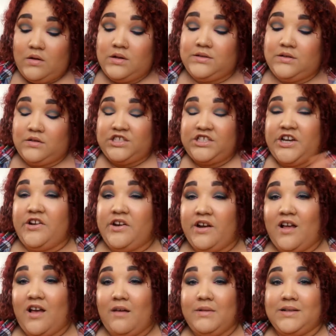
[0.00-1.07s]
So share in
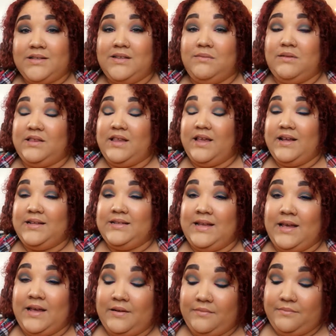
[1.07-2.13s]
the comments some of the things
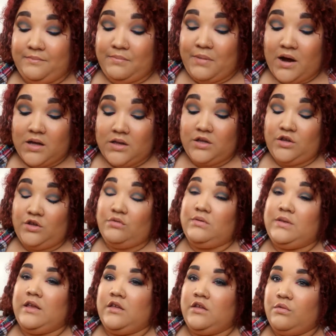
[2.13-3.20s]
that bother you
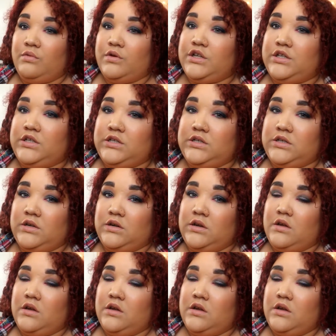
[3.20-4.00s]
that you wish